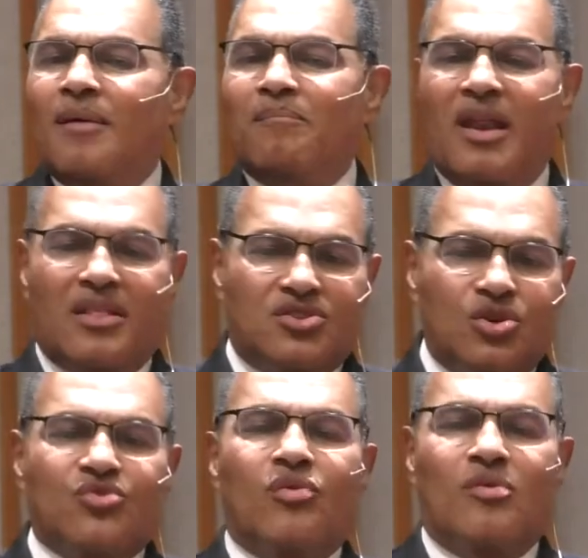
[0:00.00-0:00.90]
Many of the
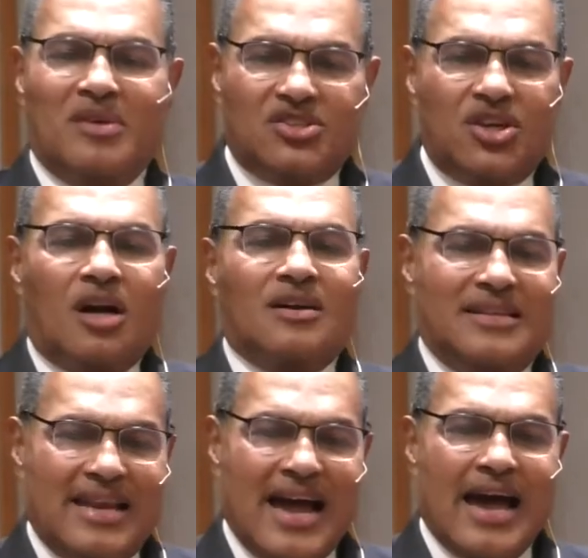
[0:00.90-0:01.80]
children were much younger
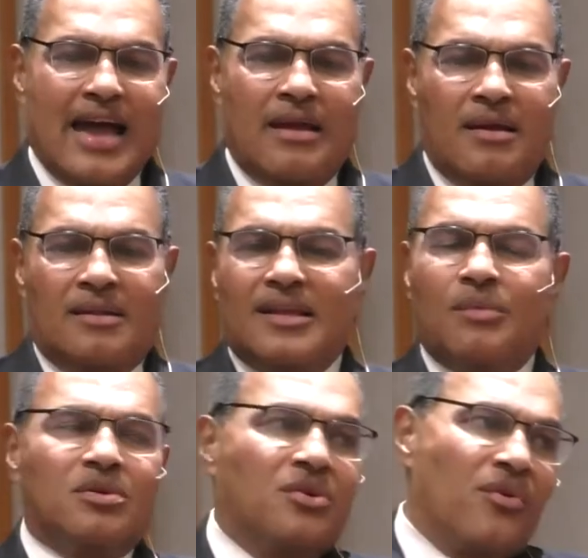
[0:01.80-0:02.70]
than I. They
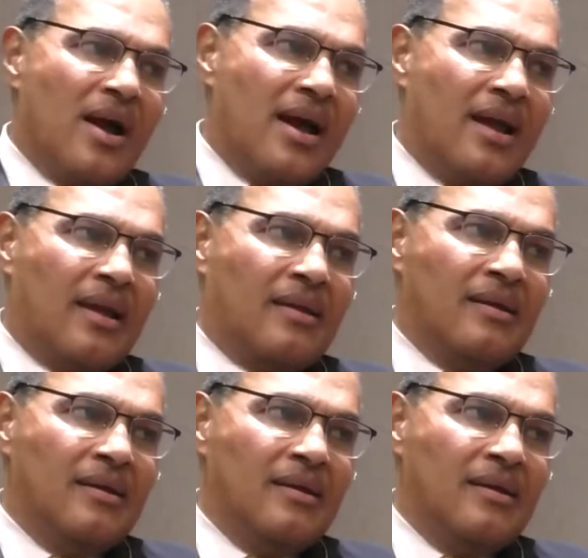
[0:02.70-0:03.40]
were crying.